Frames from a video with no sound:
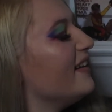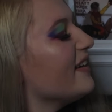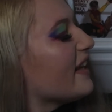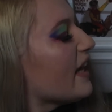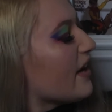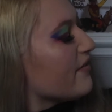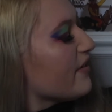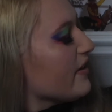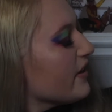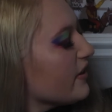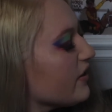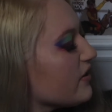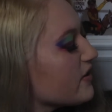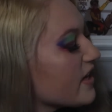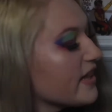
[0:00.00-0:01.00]
They are very
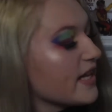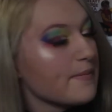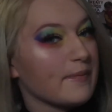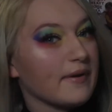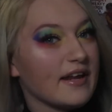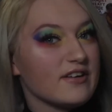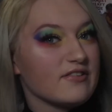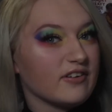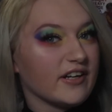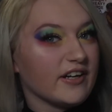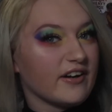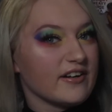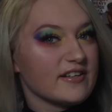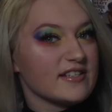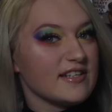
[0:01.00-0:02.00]
good and they blend very
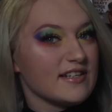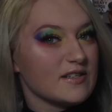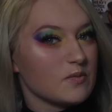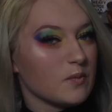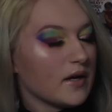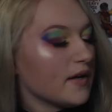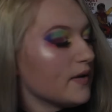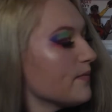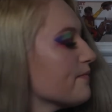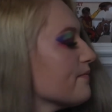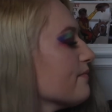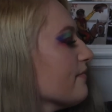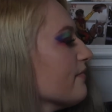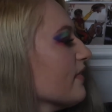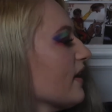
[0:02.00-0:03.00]
nicely as well,
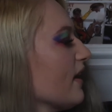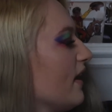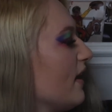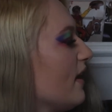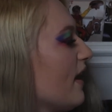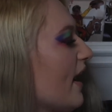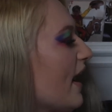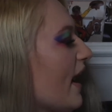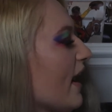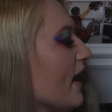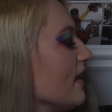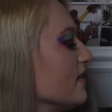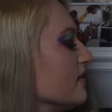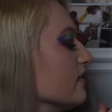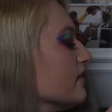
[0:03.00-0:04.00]

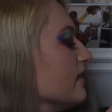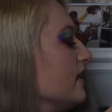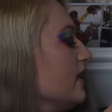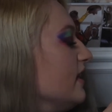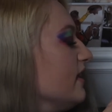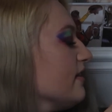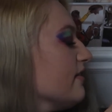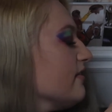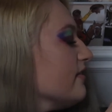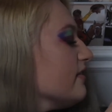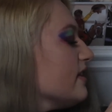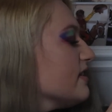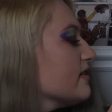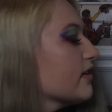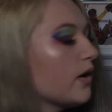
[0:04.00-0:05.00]
and
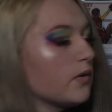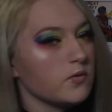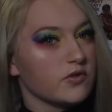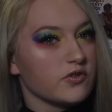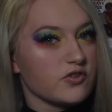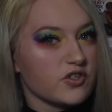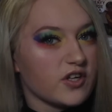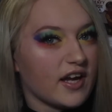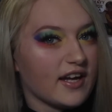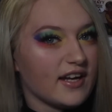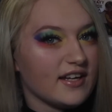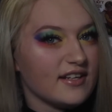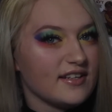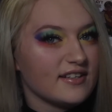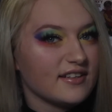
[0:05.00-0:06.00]
this golden
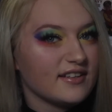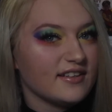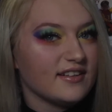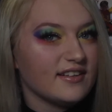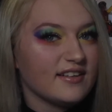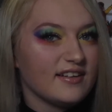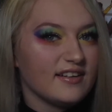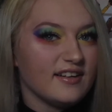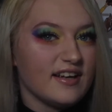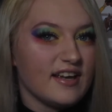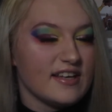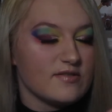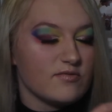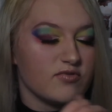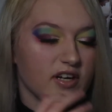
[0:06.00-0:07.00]
shade
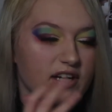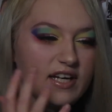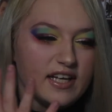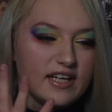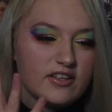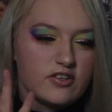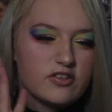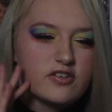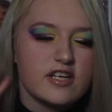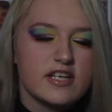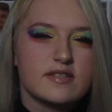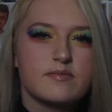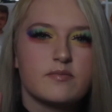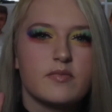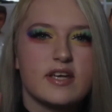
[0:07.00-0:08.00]
is really,
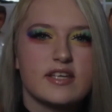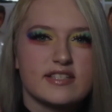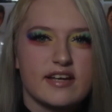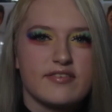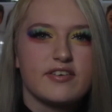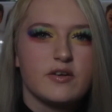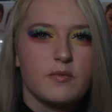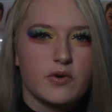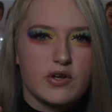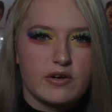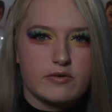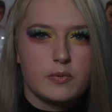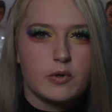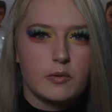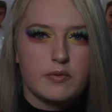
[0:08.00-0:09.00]
it's definitely one you
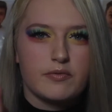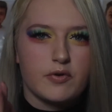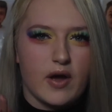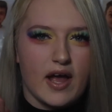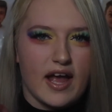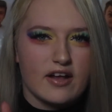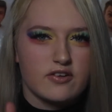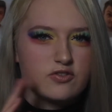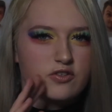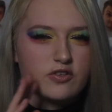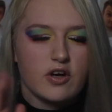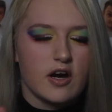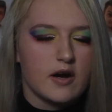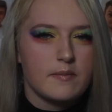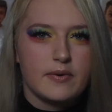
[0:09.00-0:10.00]
have to put on with your hand. You
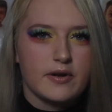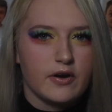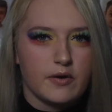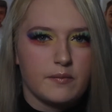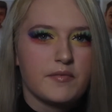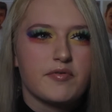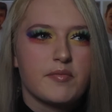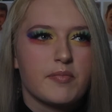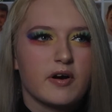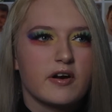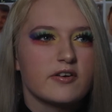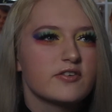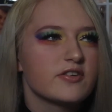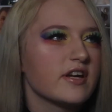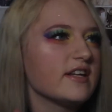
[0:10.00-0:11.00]
can't put it on with a
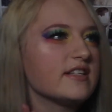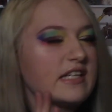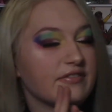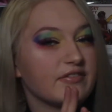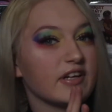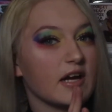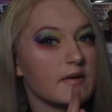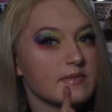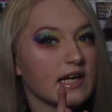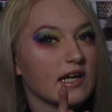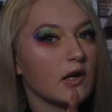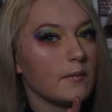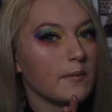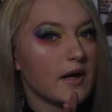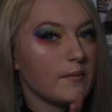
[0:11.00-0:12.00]
brush. It definitely comes out a
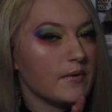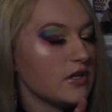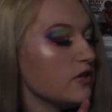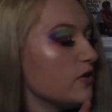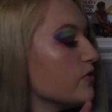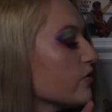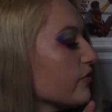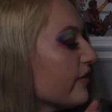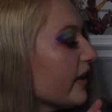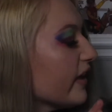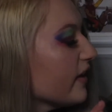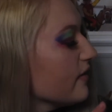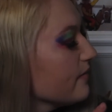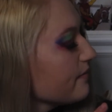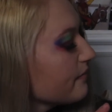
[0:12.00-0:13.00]
lot better when you use your
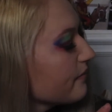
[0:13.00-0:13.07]
finger.